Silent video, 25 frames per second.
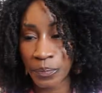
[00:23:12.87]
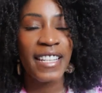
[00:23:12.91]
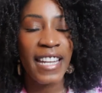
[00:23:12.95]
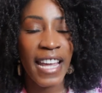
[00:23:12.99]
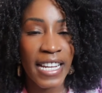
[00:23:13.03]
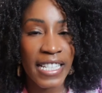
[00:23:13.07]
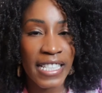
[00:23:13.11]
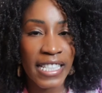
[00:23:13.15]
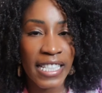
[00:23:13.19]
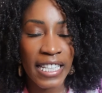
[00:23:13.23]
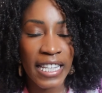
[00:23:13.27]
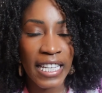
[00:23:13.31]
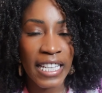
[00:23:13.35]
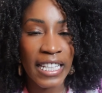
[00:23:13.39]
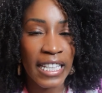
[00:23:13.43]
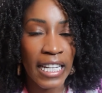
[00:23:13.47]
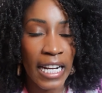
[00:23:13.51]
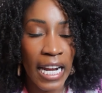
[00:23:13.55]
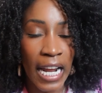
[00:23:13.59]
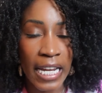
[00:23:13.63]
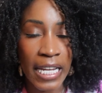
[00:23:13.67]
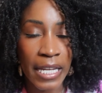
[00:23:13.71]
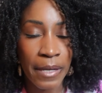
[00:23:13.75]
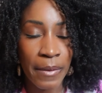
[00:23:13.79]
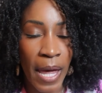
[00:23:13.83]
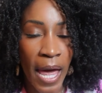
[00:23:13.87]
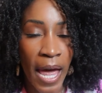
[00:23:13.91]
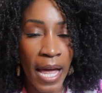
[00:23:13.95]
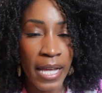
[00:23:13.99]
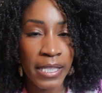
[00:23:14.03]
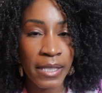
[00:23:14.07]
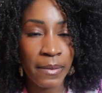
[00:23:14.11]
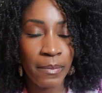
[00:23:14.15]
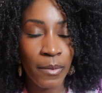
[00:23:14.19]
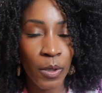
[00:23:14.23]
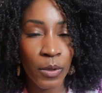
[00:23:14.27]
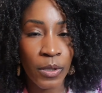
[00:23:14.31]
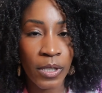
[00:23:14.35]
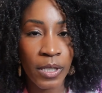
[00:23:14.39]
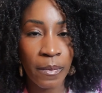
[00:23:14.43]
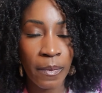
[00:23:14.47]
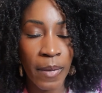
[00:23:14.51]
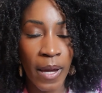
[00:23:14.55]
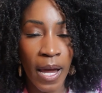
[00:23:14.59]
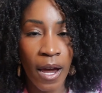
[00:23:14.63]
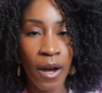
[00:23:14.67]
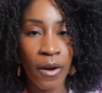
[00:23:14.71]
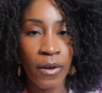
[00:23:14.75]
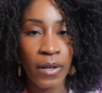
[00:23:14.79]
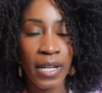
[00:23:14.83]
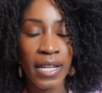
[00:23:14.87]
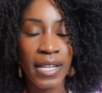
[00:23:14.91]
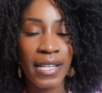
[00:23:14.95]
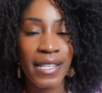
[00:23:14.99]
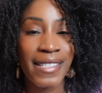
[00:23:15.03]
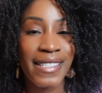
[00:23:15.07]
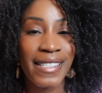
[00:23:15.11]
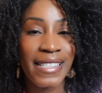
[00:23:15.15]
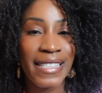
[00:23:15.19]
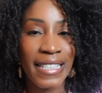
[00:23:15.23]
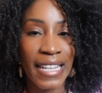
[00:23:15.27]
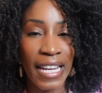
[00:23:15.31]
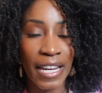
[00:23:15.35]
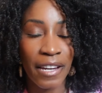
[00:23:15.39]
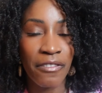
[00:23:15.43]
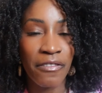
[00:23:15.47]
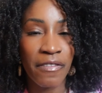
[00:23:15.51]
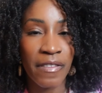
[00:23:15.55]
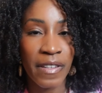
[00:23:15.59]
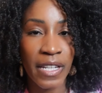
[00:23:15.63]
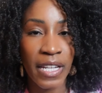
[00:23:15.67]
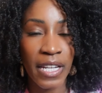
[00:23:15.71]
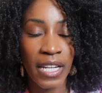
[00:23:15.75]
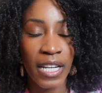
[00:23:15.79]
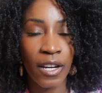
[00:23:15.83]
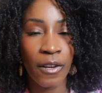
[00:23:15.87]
Next, the thing that I get asked most about is safety.